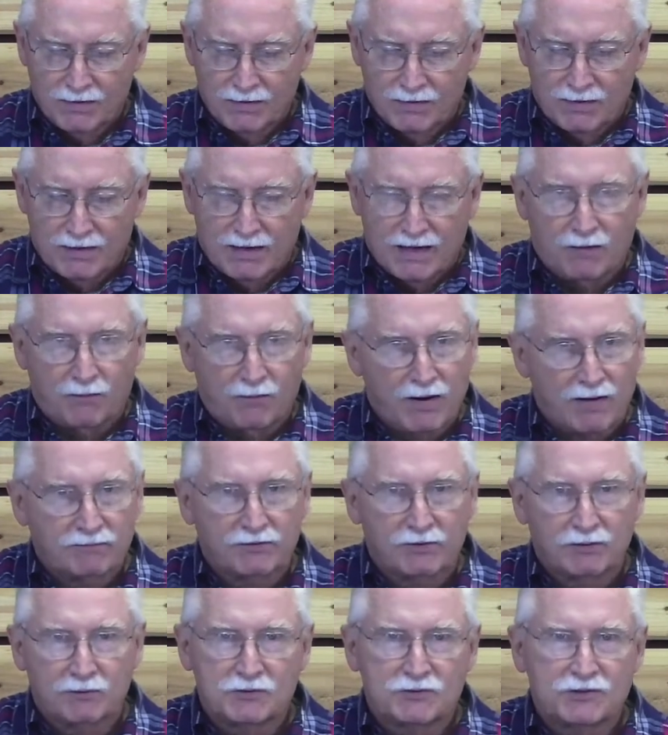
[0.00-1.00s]
However
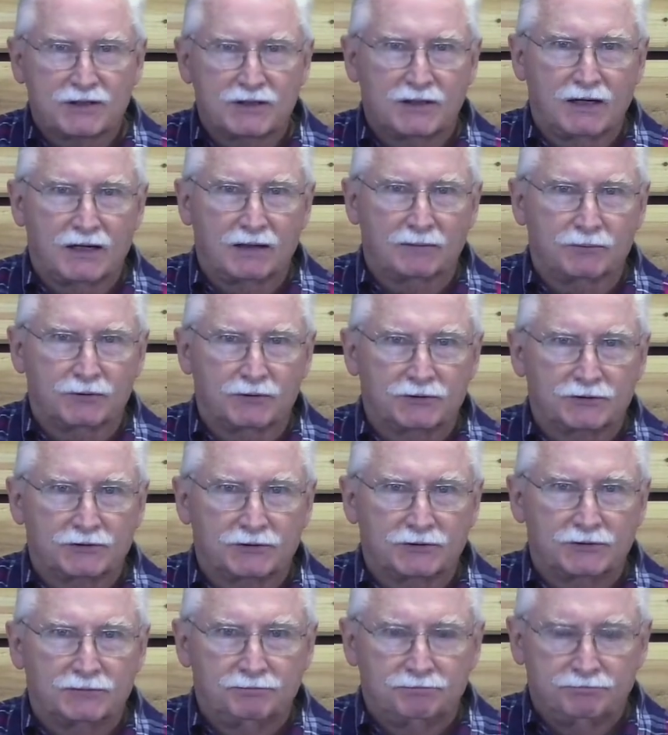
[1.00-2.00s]
it was accomplished,
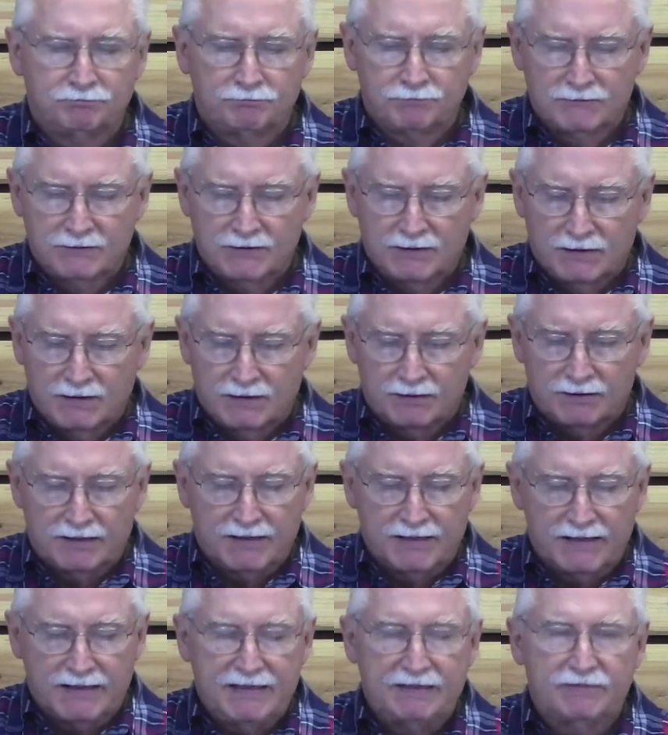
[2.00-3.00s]
the
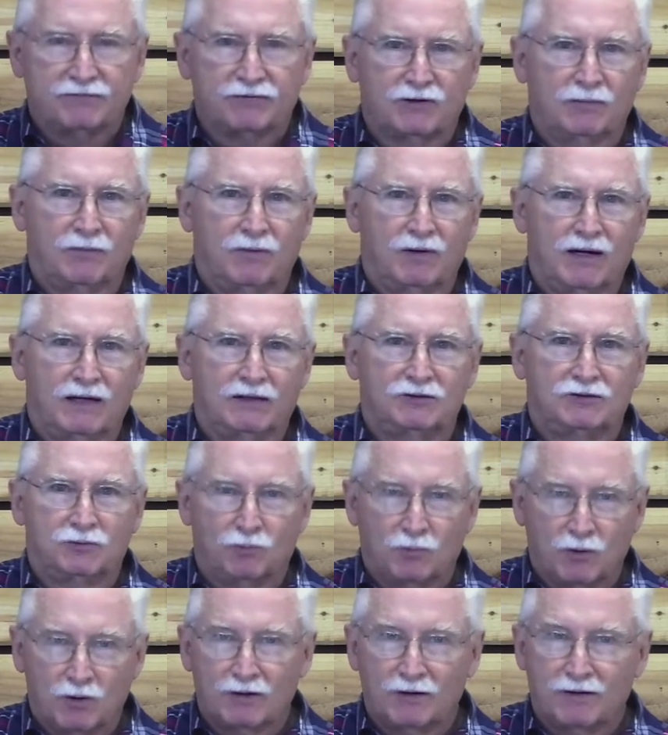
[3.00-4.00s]
Ephraimites
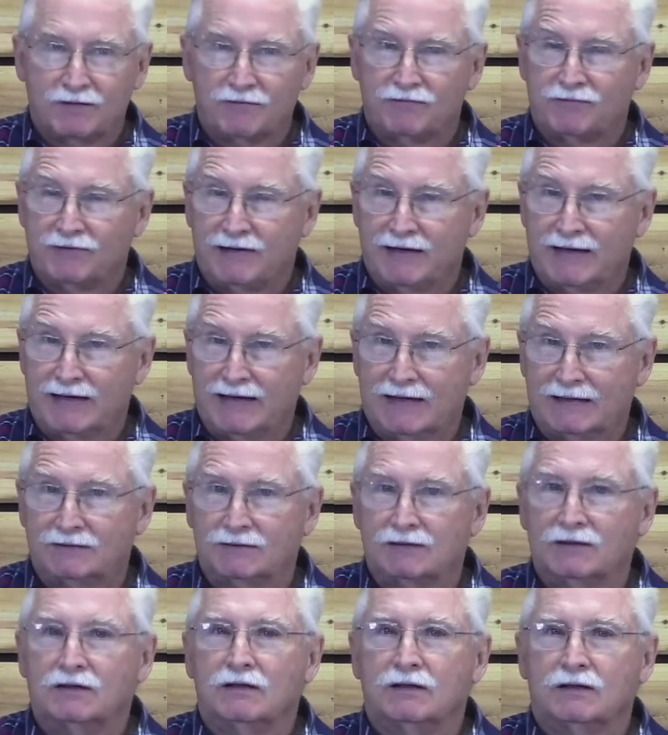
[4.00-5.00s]
were in fact
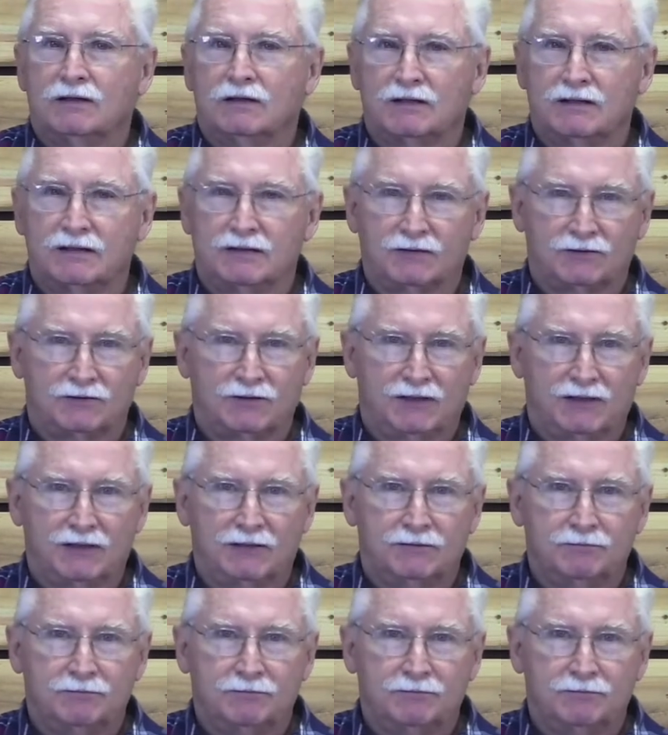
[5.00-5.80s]
guilty.